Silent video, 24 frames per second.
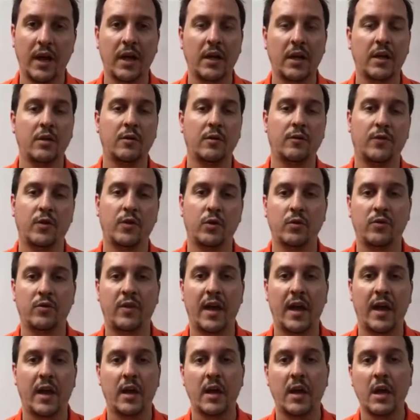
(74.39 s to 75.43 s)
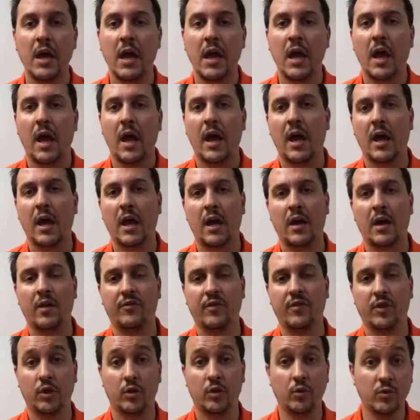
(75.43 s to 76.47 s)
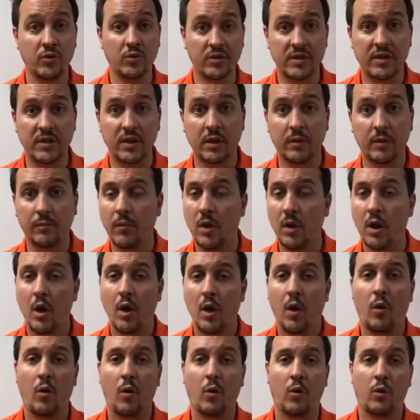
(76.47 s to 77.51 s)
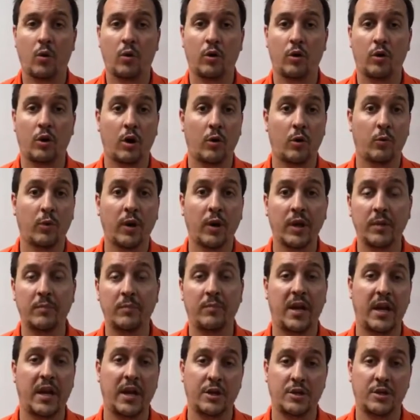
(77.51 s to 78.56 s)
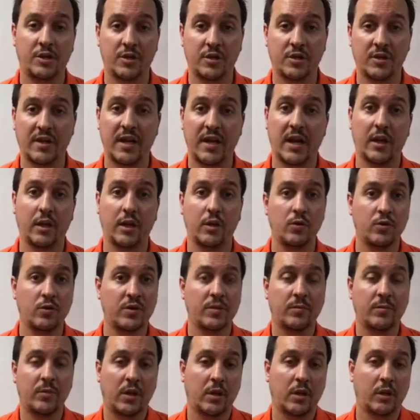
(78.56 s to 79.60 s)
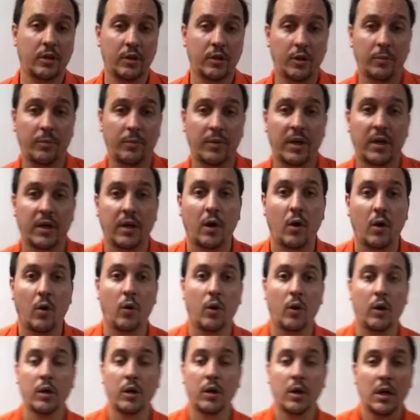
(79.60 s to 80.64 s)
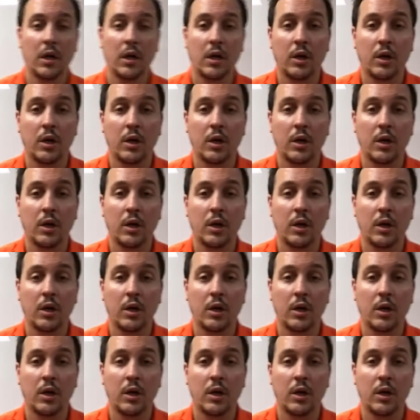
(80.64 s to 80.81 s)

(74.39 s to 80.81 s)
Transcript: Any of you that have used them or are running pages that use them in a little bit, or